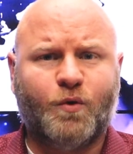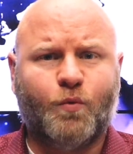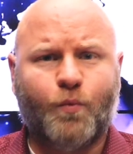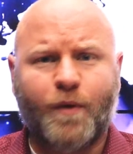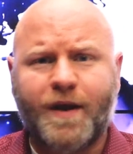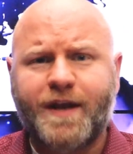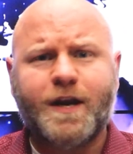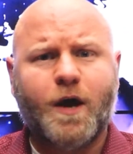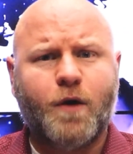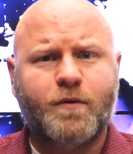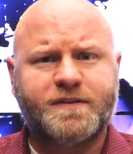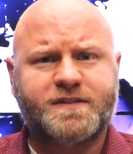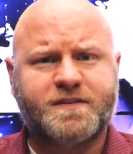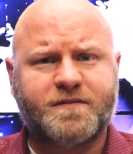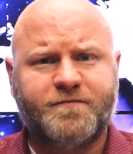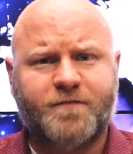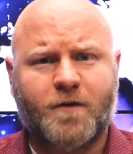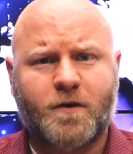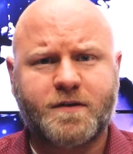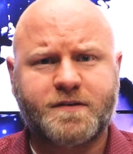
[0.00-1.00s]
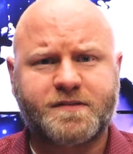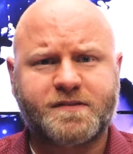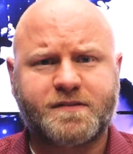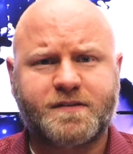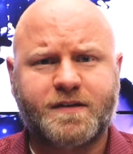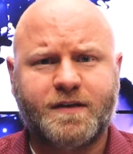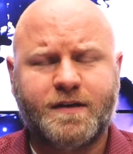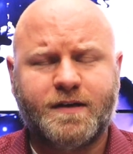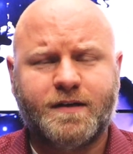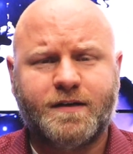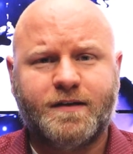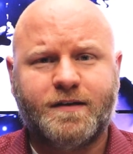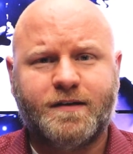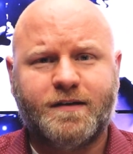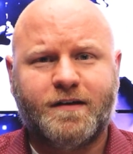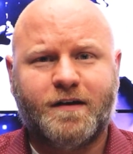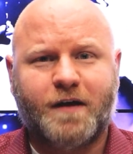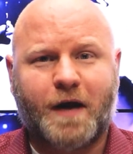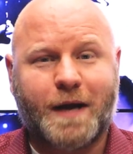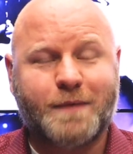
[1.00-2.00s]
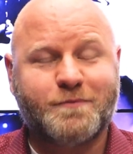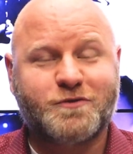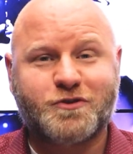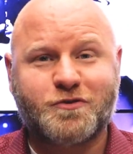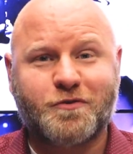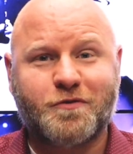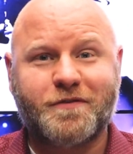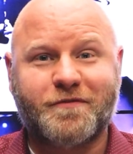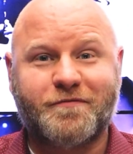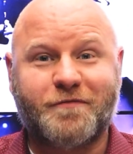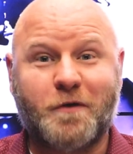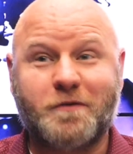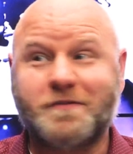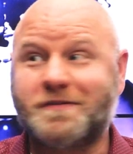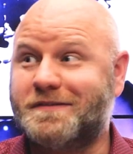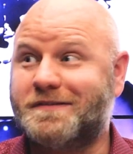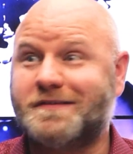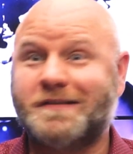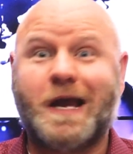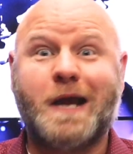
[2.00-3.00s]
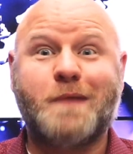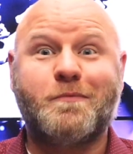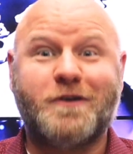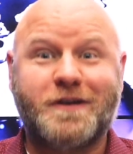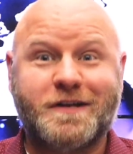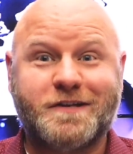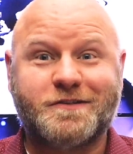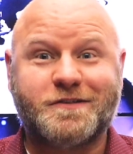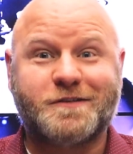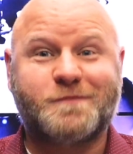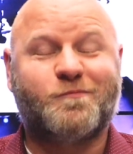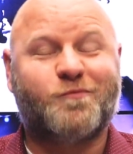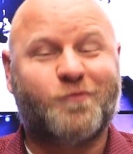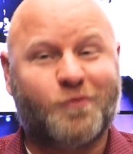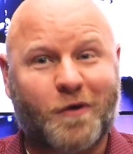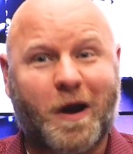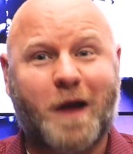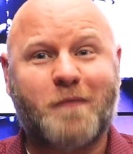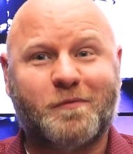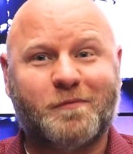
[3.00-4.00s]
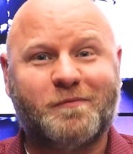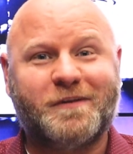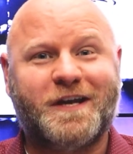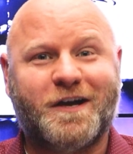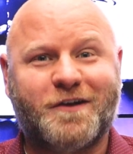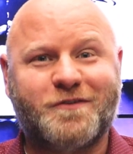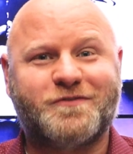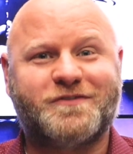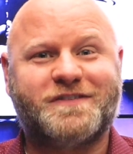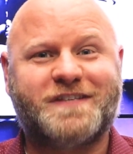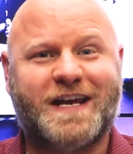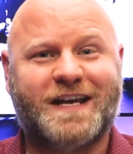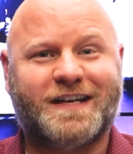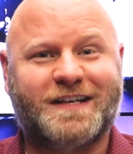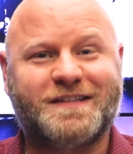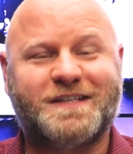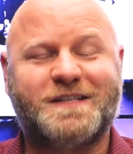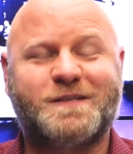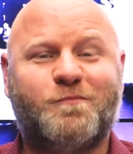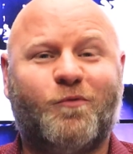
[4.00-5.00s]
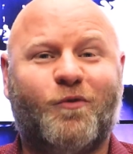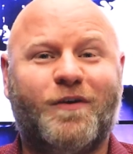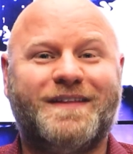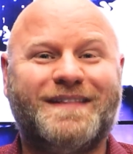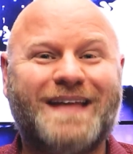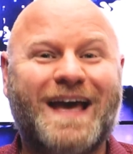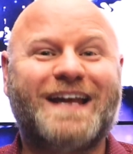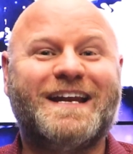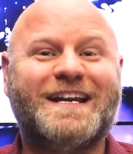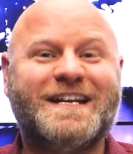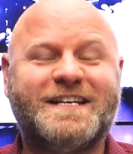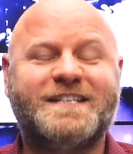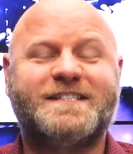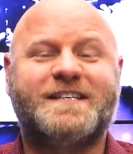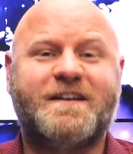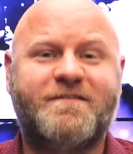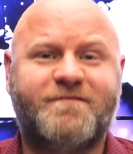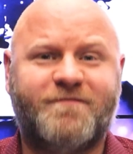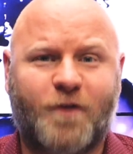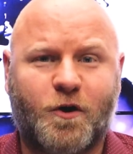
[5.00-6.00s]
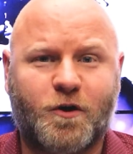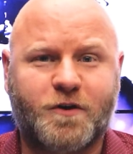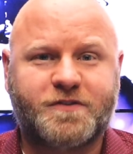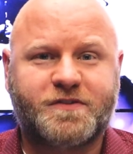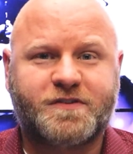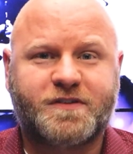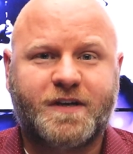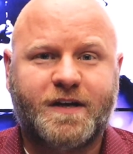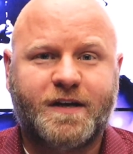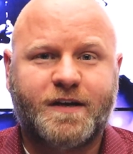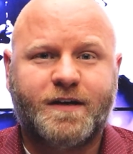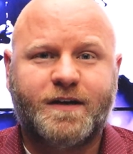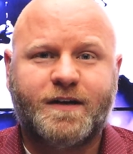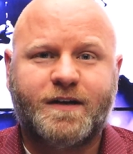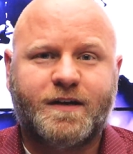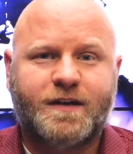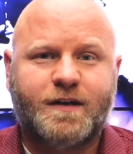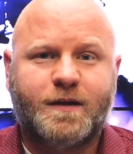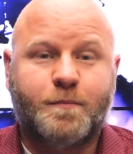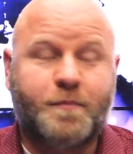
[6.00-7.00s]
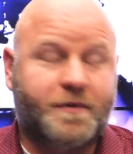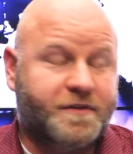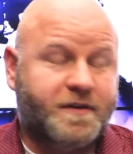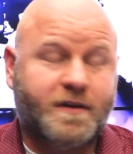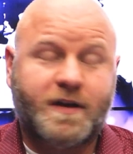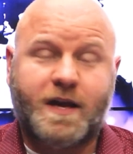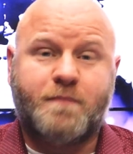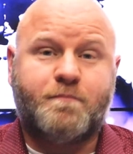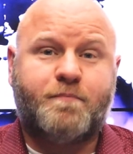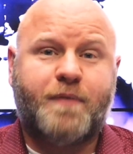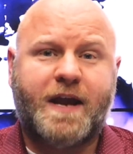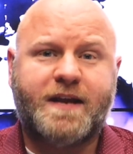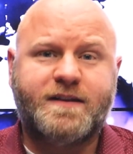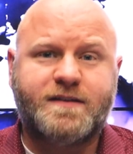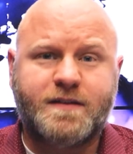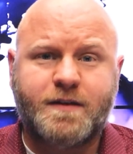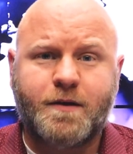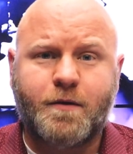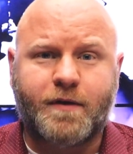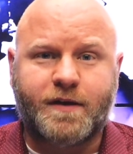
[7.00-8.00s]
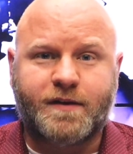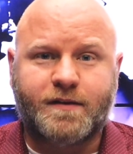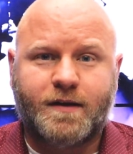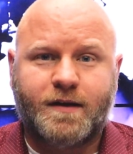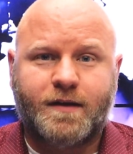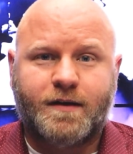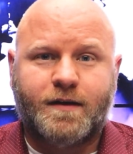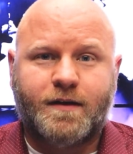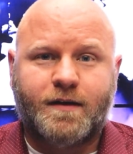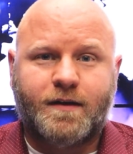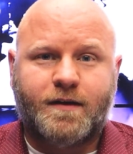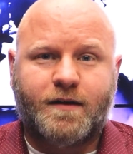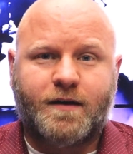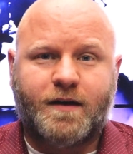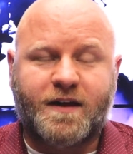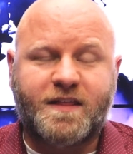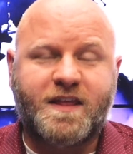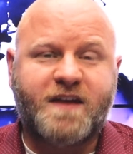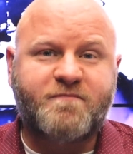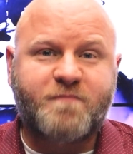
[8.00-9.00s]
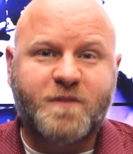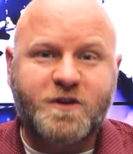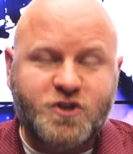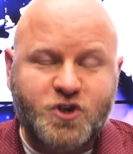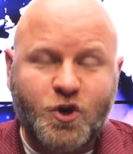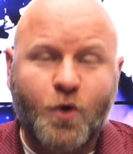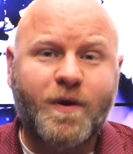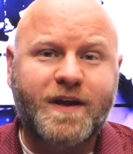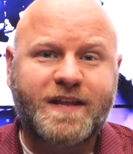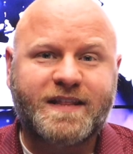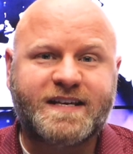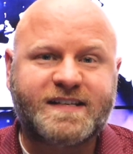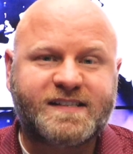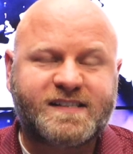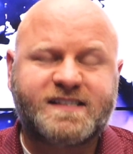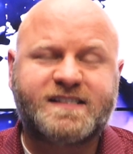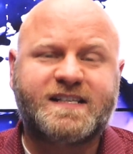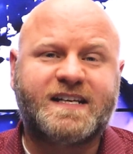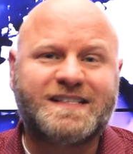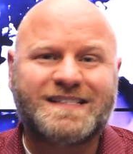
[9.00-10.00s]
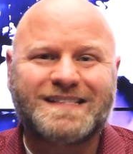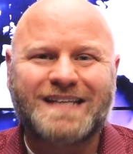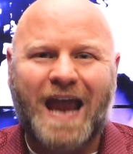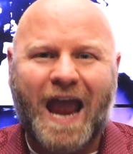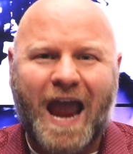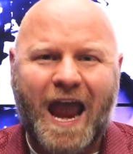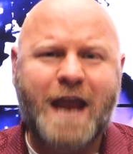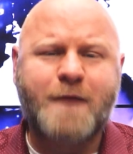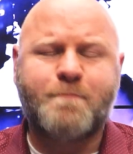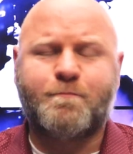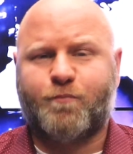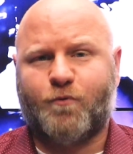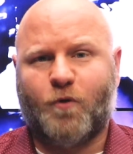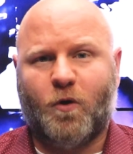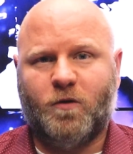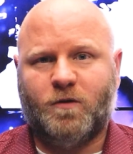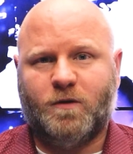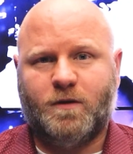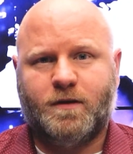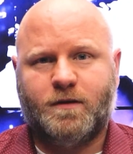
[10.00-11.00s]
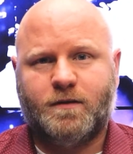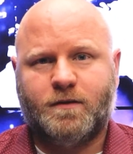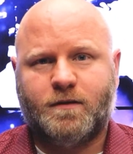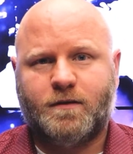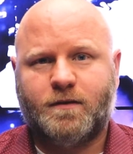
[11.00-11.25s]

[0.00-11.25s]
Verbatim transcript: We know it's a farce. I'm sure the folks at Cyber Ninjas probably understand at this point that it is a farce, but they're getting paid to do it. And they've been doing this since April.